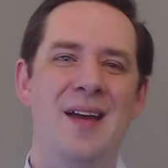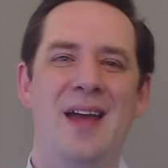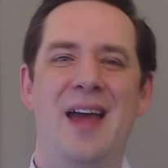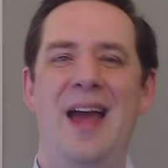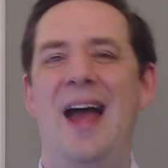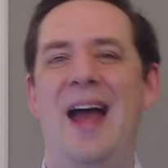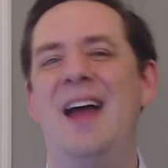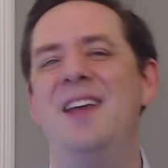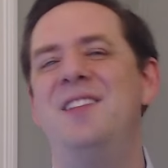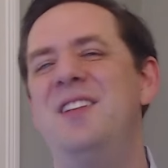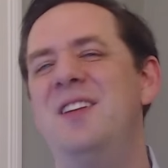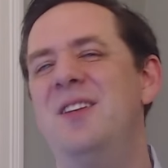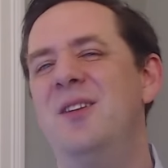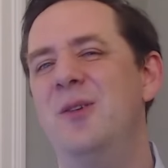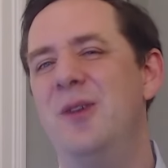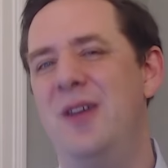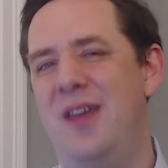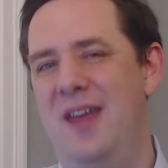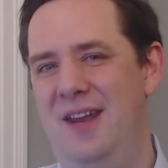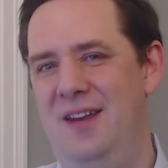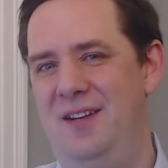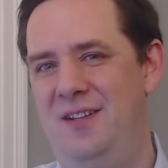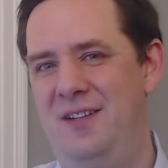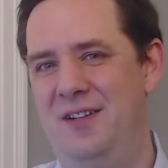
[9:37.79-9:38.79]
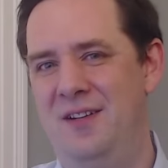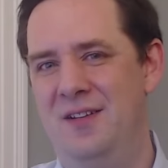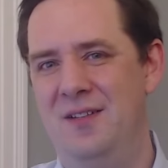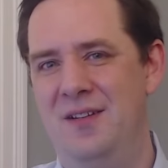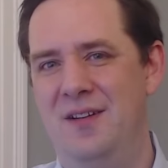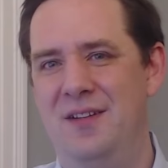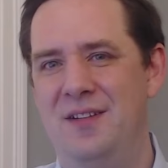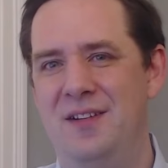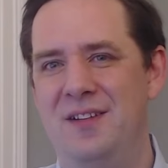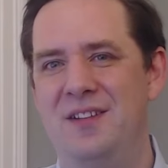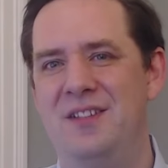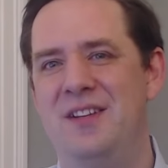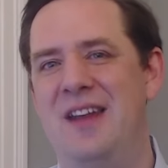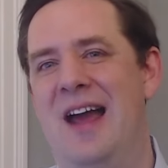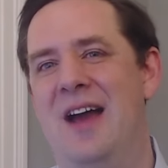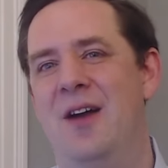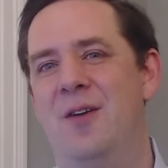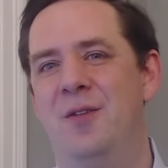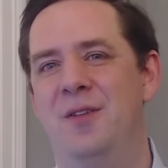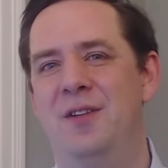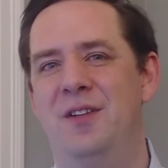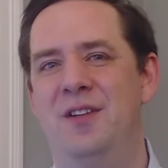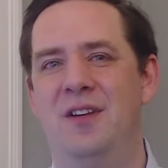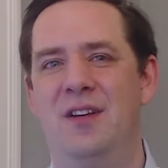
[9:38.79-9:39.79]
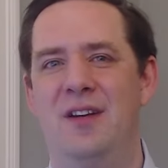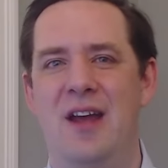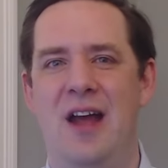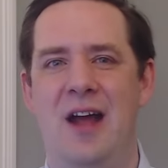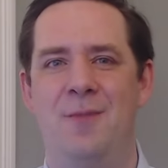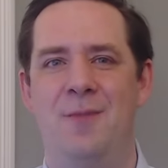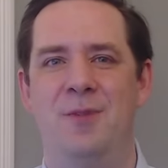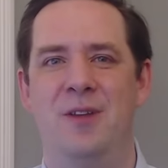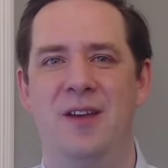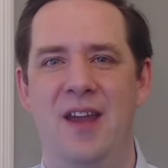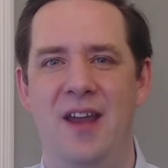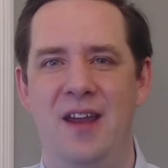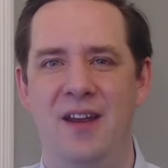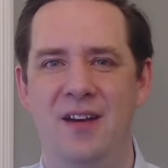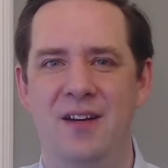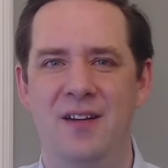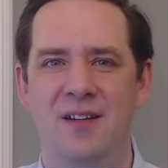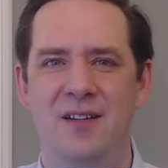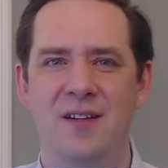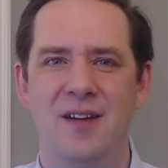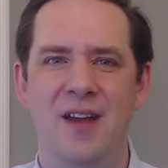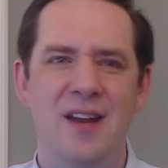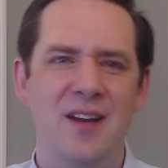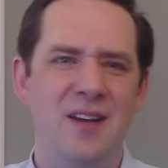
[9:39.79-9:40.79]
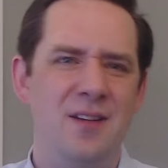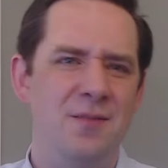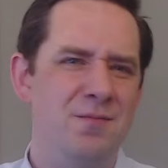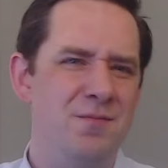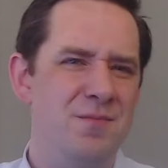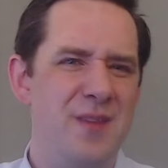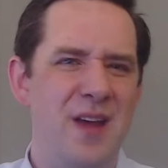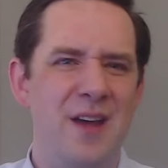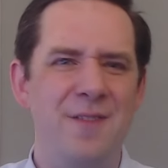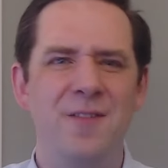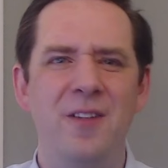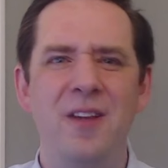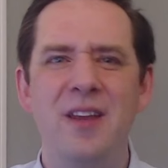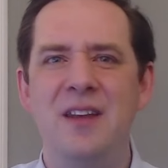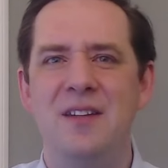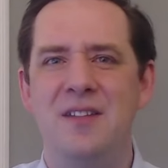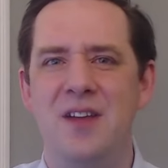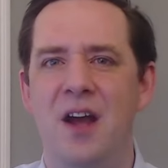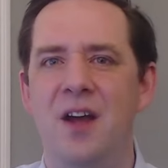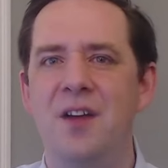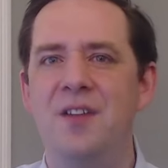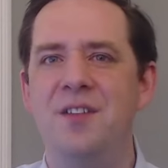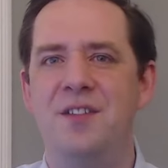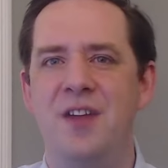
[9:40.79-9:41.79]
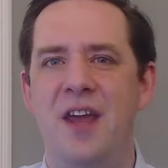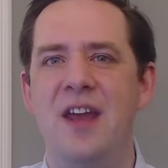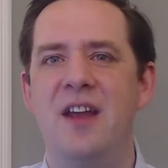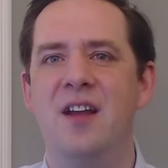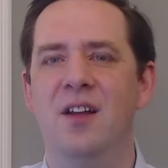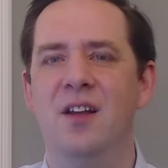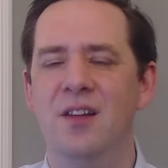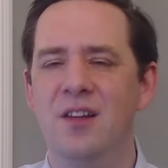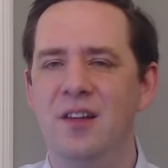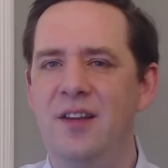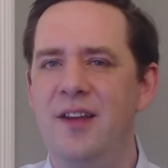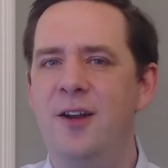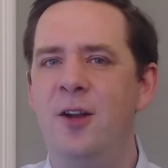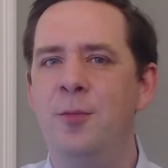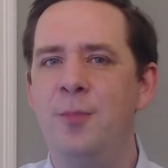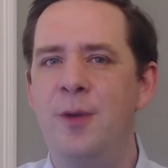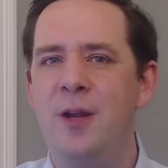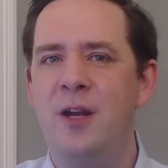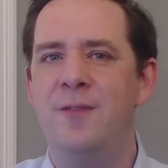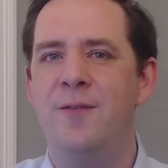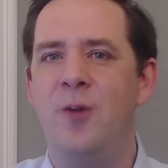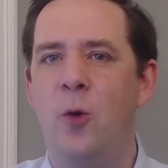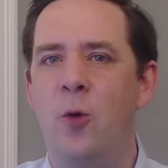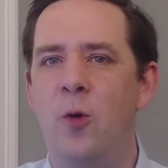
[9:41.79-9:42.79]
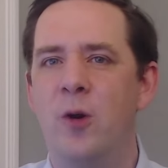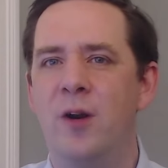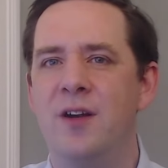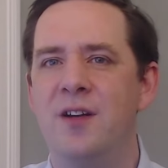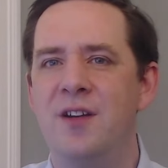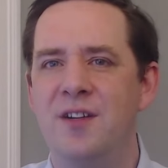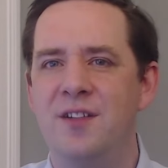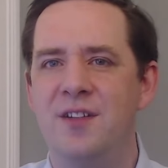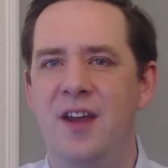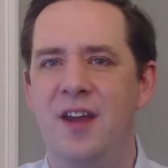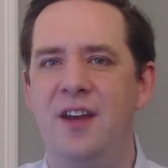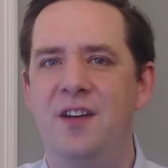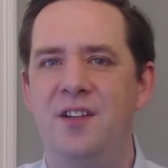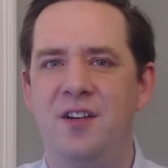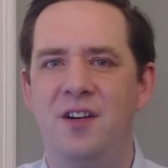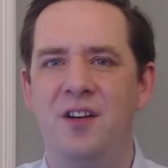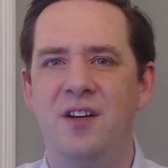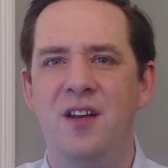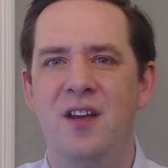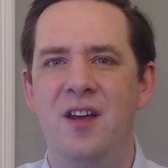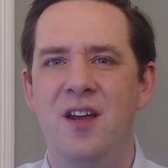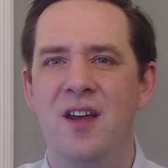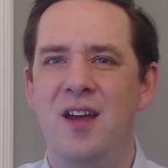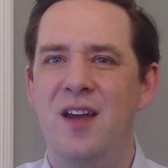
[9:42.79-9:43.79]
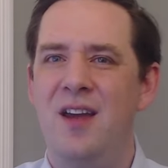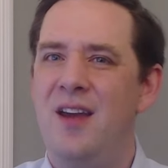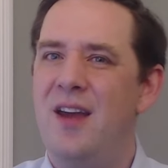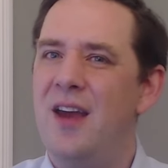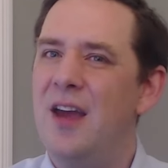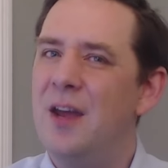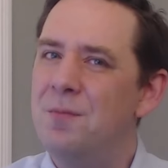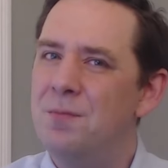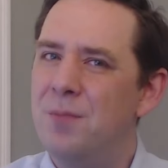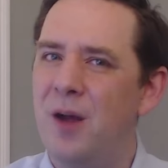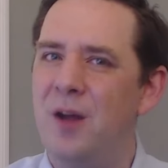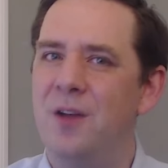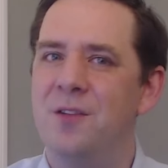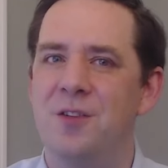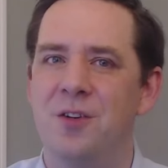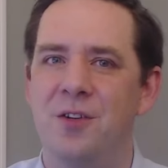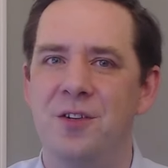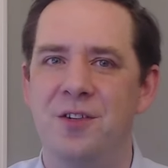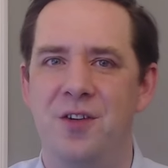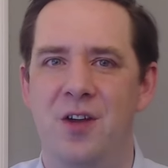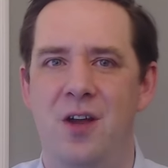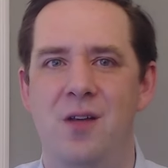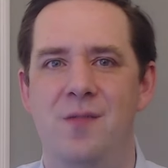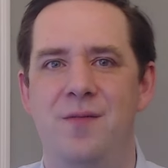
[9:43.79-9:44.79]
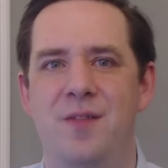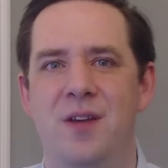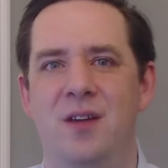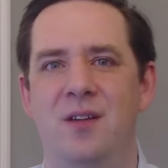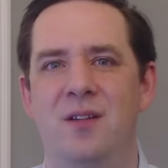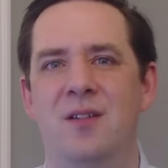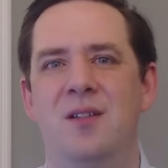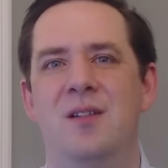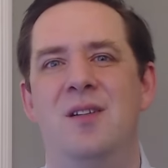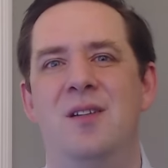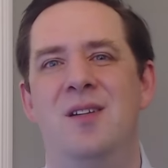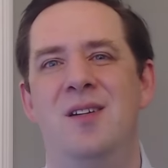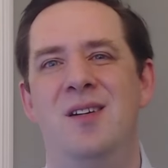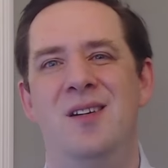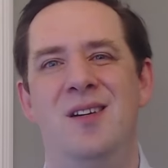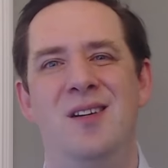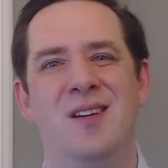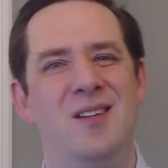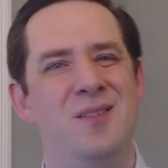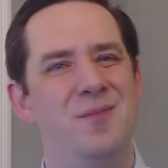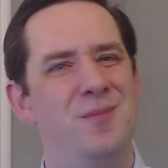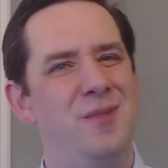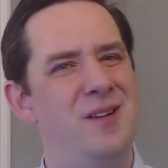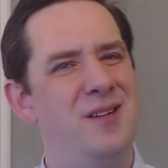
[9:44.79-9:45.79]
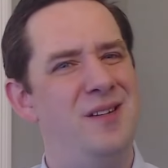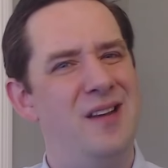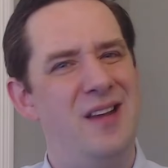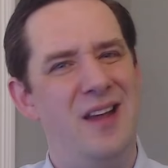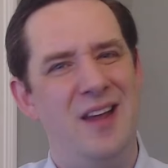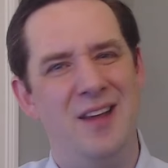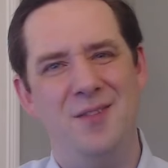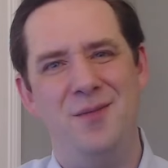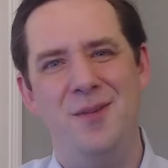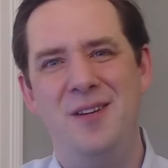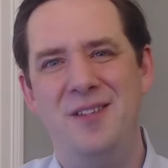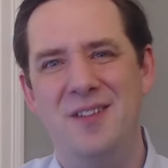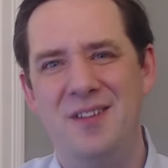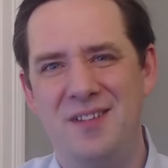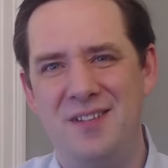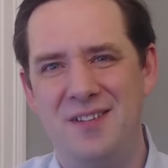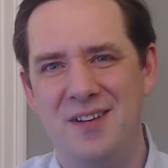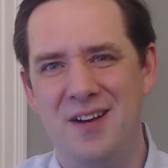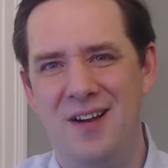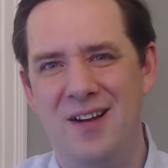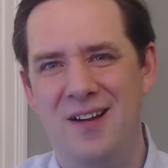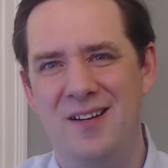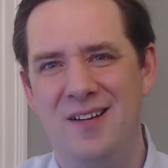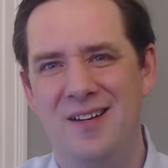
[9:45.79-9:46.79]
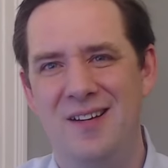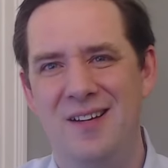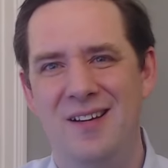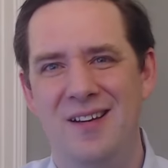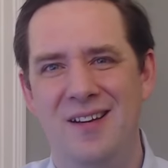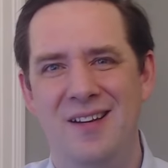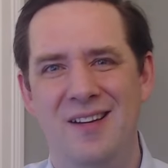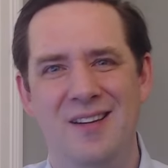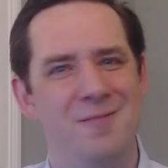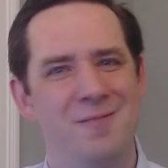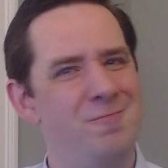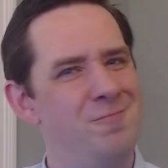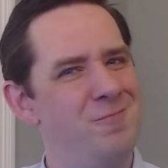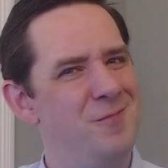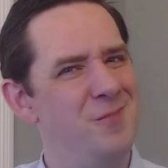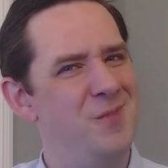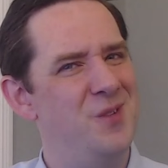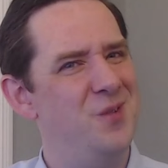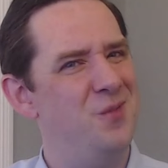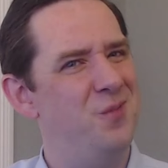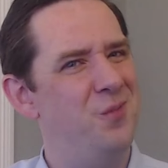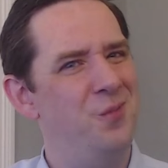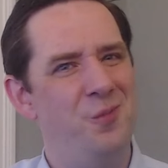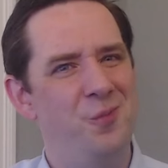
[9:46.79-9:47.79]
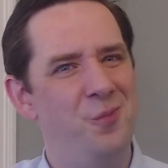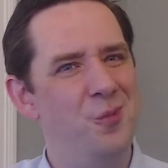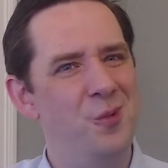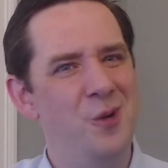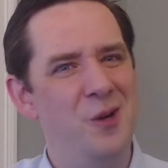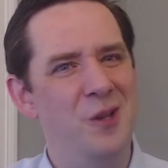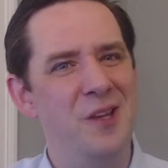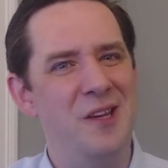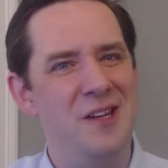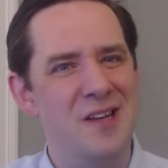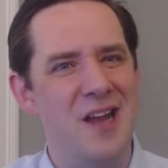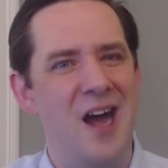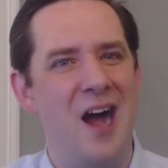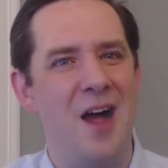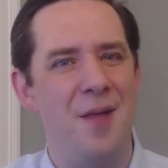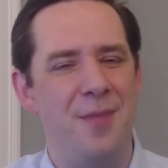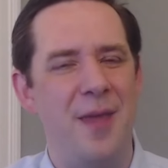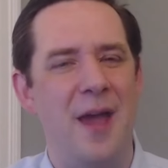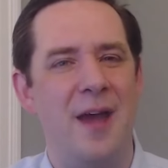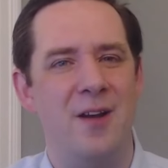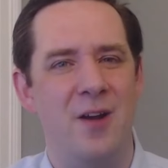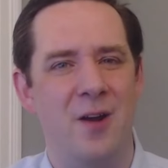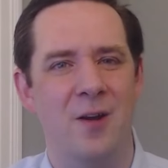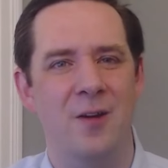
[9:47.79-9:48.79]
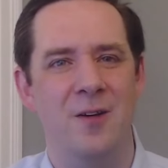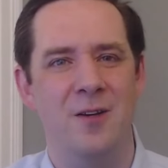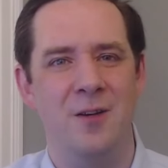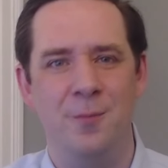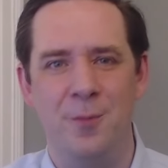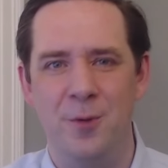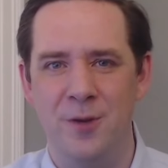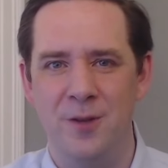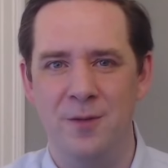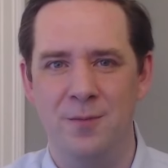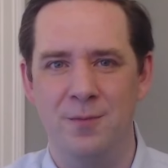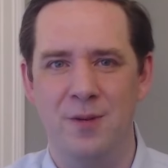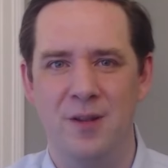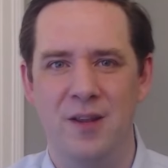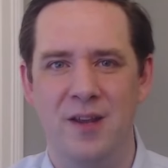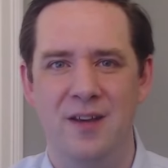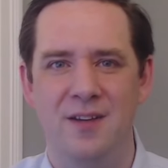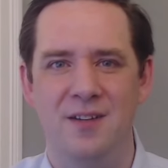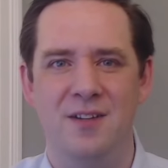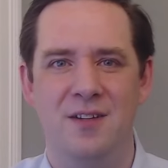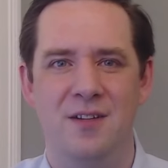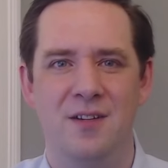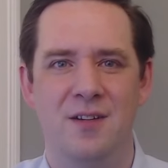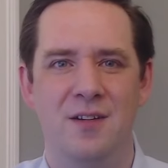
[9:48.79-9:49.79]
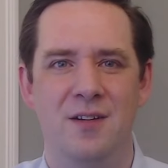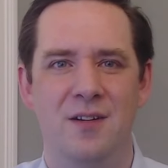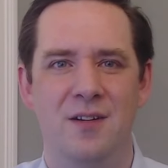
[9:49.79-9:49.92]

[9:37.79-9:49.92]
Asset location sounds complicated, and it definitely does take a little bit of organization and puzzle solving. But as we just saw, it's really not that hard to put in place.